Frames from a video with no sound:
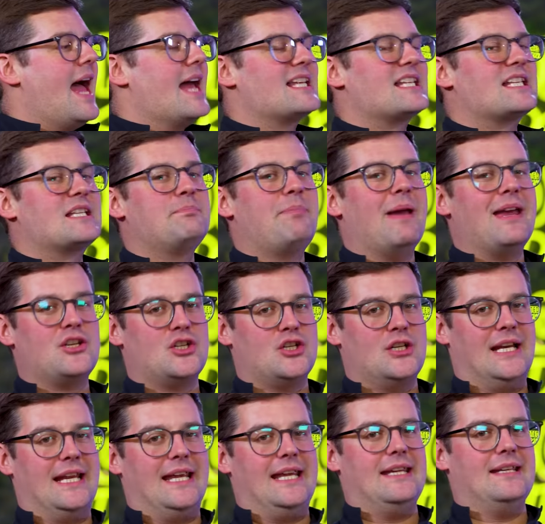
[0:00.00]

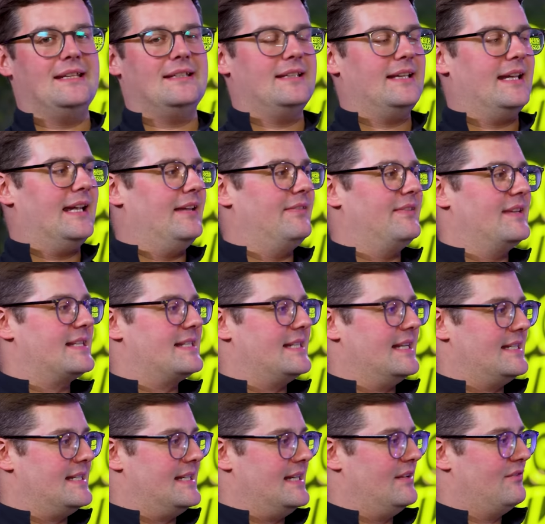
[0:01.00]
especially in the
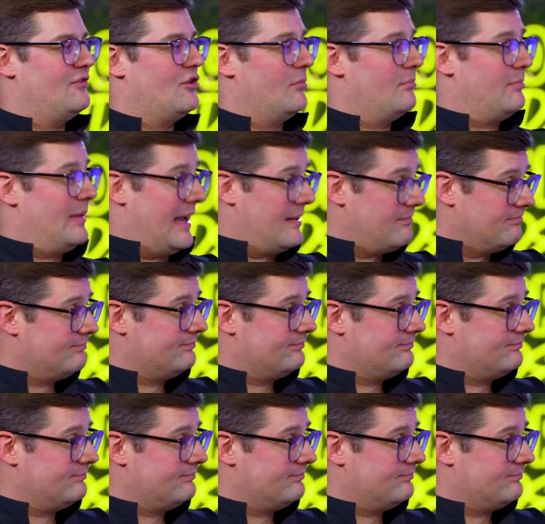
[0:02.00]
city of Phnom Penh,